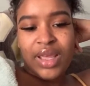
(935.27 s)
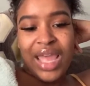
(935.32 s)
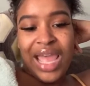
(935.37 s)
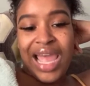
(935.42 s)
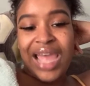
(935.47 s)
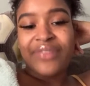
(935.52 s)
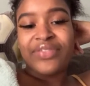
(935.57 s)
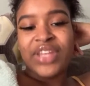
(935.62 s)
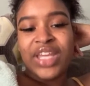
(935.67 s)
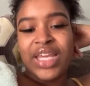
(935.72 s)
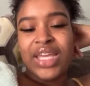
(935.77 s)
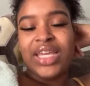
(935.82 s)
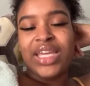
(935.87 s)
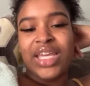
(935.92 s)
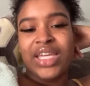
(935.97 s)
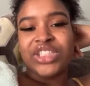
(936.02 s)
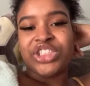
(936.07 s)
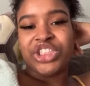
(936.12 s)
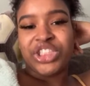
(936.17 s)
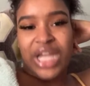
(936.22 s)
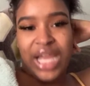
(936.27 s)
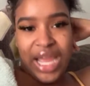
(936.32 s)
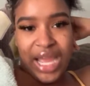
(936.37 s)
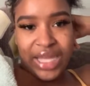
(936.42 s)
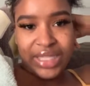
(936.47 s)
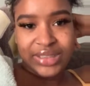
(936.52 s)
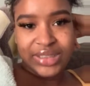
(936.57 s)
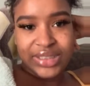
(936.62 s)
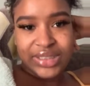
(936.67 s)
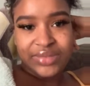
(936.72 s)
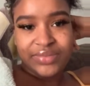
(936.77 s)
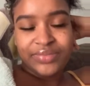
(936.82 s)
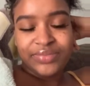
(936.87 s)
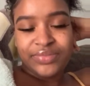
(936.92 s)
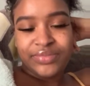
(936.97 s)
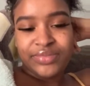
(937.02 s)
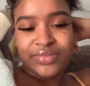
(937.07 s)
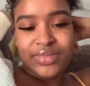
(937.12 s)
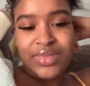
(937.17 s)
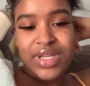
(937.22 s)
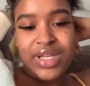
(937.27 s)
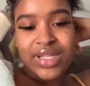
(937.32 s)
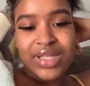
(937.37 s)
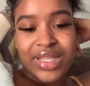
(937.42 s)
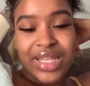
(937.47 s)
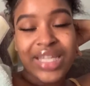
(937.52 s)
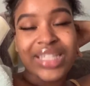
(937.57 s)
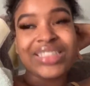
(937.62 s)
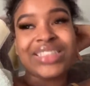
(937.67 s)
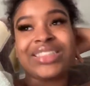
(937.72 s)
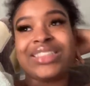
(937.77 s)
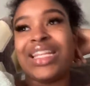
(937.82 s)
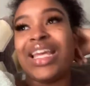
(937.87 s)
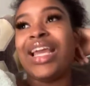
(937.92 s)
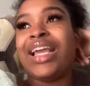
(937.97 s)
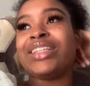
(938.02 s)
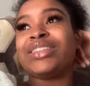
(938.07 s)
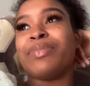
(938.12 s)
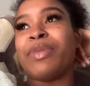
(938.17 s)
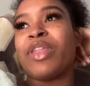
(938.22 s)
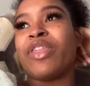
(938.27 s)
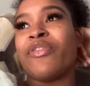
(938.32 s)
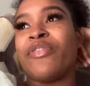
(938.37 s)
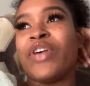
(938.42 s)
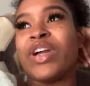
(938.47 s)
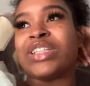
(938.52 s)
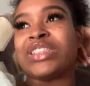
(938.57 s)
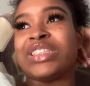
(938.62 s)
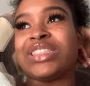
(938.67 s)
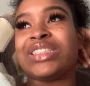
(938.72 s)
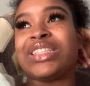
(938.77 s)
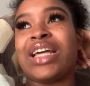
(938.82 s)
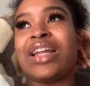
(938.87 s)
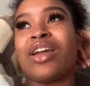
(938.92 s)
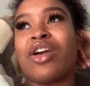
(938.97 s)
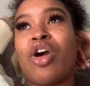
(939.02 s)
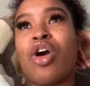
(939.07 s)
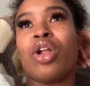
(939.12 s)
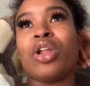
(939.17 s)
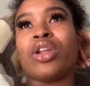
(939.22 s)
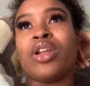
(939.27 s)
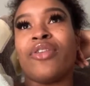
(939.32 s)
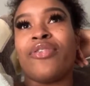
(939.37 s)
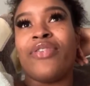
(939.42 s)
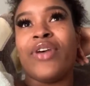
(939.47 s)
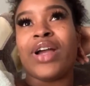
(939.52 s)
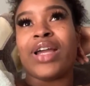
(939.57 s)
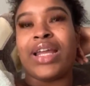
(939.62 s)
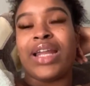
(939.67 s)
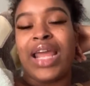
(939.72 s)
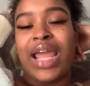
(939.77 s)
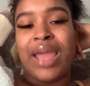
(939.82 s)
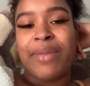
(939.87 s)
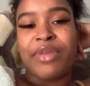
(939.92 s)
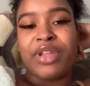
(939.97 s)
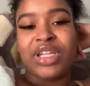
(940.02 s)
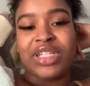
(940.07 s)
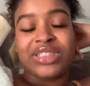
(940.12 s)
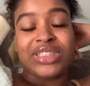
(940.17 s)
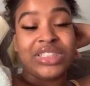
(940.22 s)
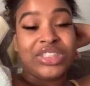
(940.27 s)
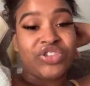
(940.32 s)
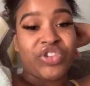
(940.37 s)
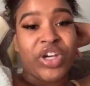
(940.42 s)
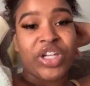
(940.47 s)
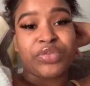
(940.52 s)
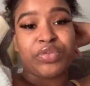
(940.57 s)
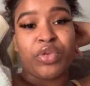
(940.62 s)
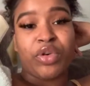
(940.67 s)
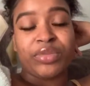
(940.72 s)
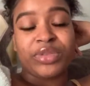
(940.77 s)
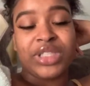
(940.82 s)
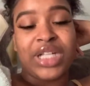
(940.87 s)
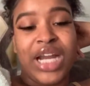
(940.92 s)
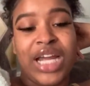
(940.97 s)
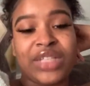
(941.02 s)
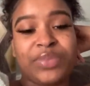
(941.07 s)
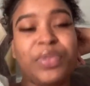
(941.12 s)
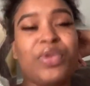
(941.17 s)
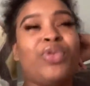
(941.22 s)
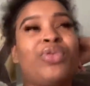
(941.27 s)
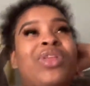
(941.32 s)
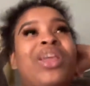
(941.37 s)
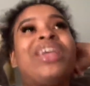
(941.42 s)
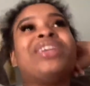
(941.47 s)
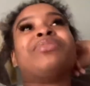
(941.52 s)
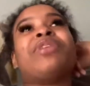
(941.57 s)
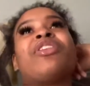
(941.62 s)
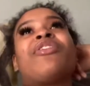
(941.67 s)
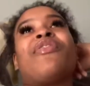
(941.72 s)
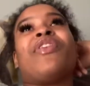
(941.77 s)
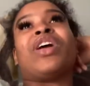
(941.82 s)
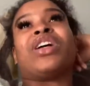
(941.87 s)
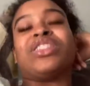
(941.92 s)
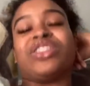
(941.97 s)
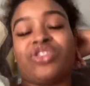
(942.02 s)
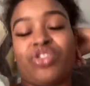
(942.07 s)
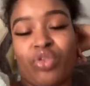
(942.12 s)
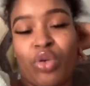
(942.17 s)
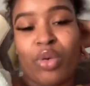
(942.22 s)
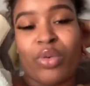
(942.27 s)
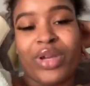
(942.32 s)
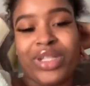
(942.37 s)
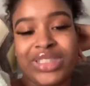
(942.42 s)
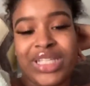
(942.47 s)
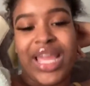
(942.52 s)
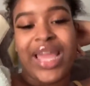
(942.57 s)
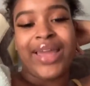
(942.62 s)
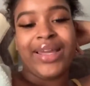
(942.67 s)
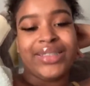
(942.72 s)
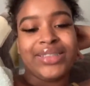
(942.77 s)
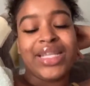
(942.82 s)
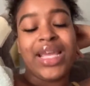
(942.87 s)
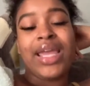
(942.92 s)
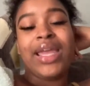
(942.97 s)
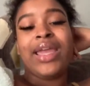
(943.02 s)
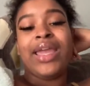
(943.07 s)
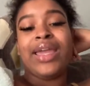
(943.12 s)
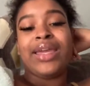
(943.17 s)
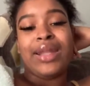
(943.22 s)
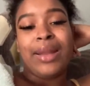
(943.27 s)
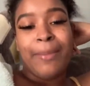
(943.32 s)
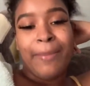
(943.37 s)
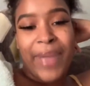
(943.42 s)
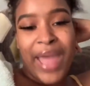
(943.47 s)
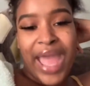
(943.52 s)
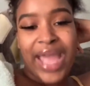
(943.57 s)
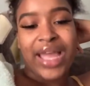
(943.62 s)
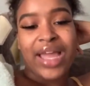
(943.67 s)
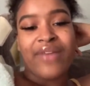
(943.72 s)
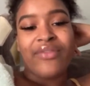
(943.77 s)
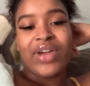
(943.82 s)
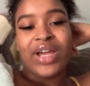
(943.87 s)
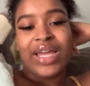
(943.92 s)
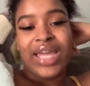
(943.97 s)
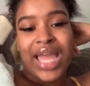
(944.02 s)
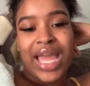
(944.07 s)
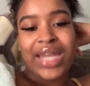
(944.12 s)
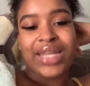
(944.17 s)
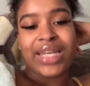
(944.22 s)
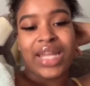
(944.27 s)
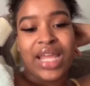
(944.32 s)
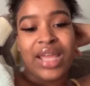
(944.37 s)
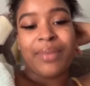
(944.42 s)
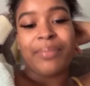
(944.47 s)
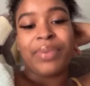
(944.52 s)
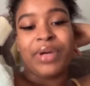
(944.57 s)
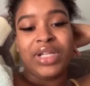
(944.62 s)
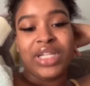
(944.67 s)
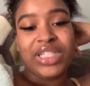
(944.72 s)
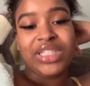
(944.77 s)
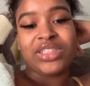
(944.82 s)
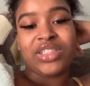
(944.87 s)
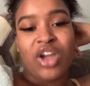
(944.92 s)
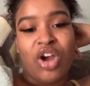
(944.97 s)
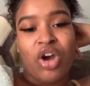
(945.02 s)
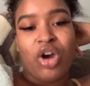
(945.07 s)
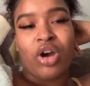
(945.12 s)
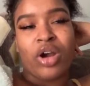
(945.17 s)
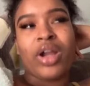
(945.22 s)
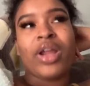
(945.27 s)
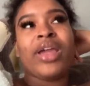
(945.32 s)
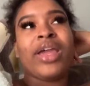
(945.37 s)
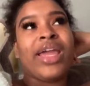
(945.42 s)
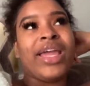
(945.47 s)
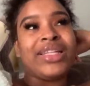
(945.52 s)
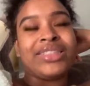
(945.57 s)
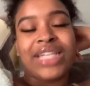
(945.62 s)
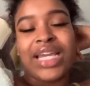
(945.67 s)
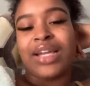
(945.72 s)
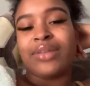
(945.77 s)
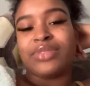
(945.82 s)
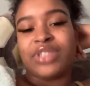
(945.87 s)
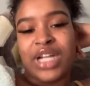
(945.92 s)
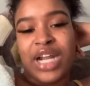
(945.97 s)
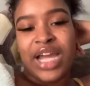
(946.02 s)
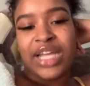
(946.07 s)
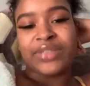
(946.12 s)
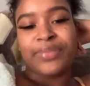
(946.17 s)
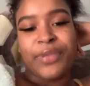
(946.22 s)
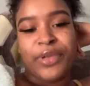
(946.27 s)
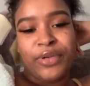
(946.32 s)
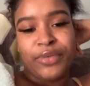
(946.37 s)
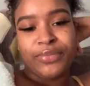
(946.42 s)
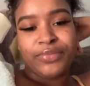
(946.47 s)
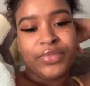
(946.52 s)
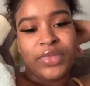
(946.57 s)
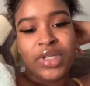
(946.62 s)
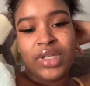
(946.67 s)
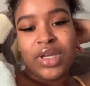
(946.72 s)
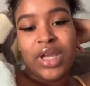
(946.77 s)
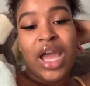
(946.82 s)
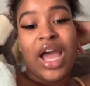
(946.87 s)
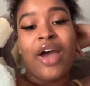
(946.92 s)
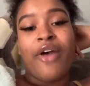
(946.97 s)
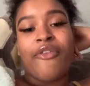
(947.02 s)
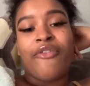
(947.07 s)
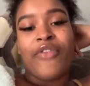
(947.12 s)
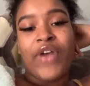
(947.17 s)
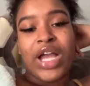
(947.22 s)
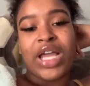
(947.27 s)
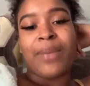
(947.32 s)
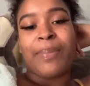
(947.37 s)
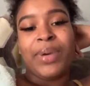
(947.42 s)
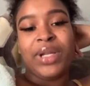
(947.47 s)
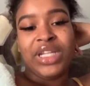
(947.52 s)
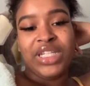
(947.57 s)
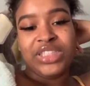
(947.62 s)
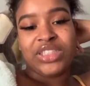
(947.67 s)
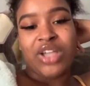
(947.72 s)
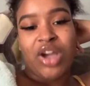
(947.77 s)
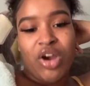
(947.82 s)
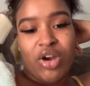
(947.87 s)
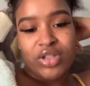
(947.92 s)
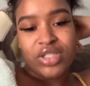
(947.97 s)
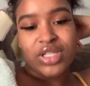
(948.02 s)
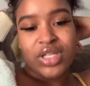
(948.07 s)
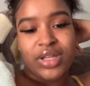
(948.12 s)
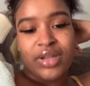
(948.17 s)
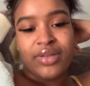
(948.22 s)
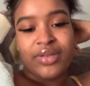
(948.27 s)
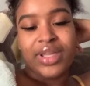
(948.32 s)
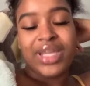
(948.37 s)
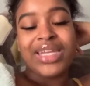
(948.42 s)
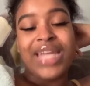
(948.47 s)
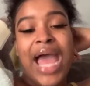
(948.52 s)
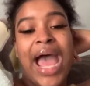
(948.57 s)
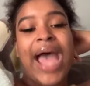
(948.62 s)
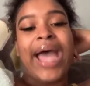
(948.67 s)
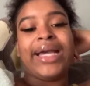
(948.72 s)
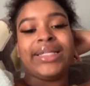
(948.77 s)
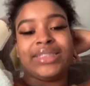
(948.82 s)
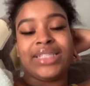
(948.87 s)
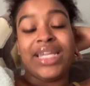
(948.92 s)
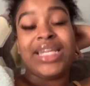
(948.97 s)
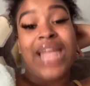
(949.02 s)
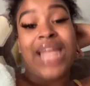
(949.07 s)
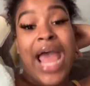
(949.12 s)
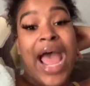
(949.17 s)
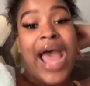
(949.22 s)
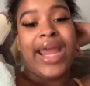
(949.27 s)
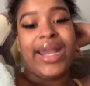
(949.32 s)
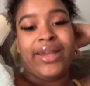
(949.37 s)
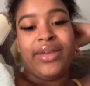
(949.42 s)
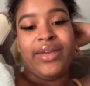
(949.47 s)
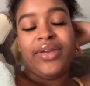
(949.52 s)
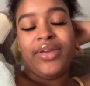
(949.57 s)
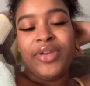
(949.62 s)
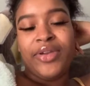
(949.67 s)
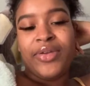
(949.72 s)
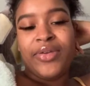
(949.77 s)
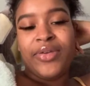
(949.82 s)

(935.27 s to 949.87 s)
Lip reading: After he gets shot, these motherfuckers, instead of calling the fucking ambulance and transport him to the hospital, these motherfuckers throw his ass in the back of a goddamn police car and take him to the hospital. A fucking police car, son. He died. He died.